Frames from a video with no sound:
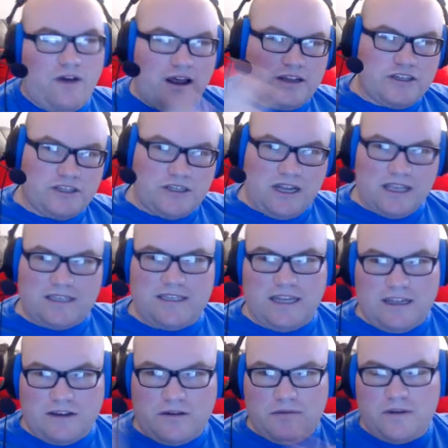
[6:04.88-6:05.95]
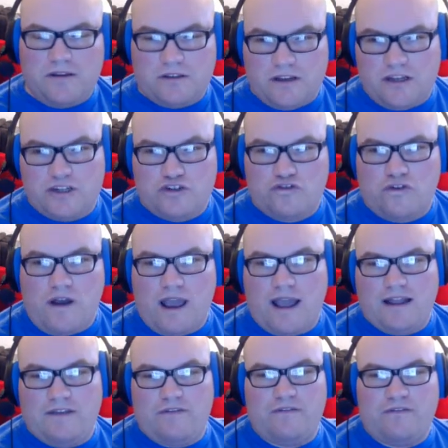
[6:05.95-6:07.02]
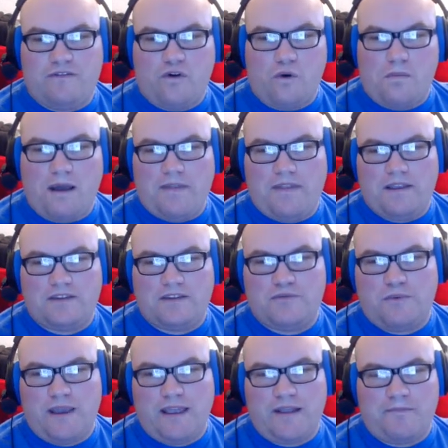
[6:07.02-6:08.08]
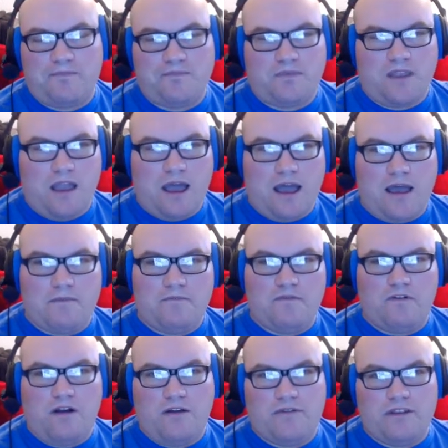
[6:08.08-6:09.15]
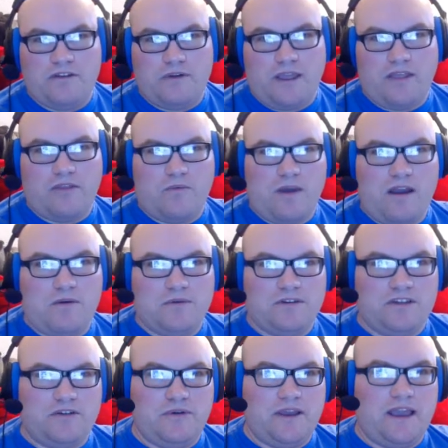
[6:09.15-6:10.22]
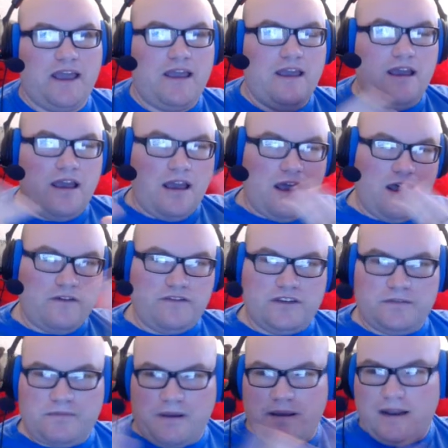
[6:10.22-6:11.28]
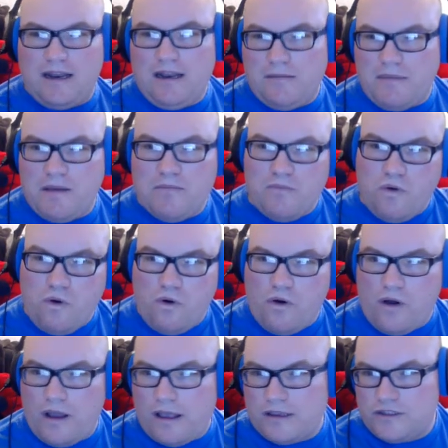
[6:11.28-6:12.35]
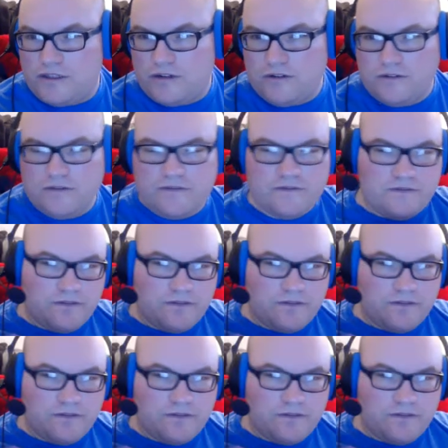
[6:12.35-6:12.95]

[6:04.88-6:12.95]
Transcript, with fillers: I'd just, like I said, I'm going to try a different format this week. Um, rather than doing it the way I was doing it, I've uh, just put in a little bit more sort of